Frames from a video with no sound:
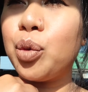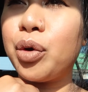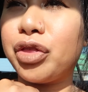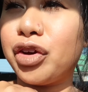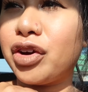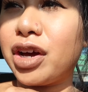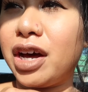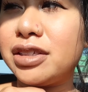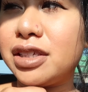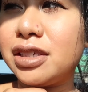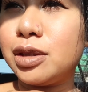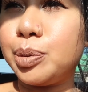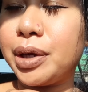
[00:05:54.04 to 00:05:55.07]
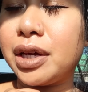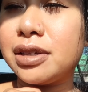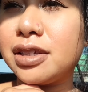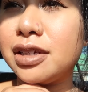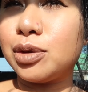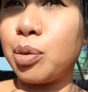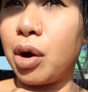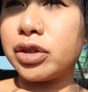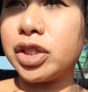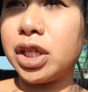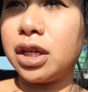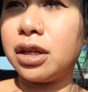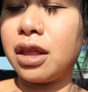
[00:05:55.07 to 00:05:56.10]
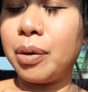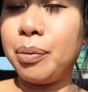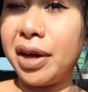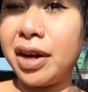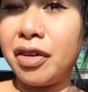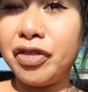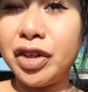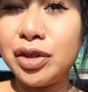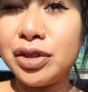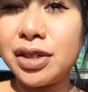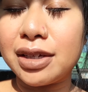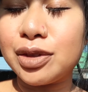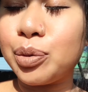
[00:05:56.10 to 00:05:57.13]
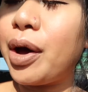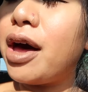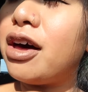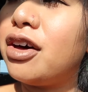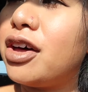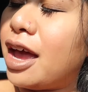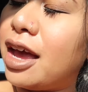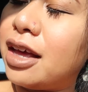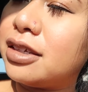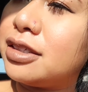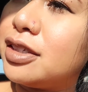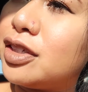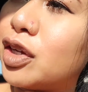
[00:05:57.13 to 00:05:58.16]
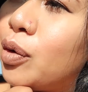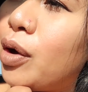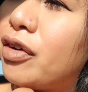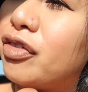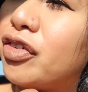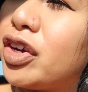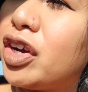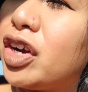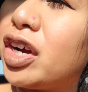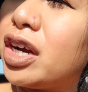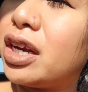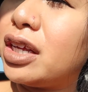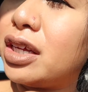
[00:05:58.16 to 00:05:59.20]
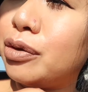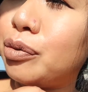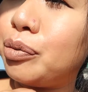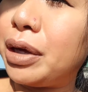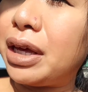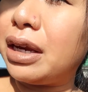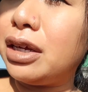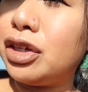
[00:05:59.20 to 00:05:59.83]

with her cousins because he's watching my nephews as well. And so I figured it would make it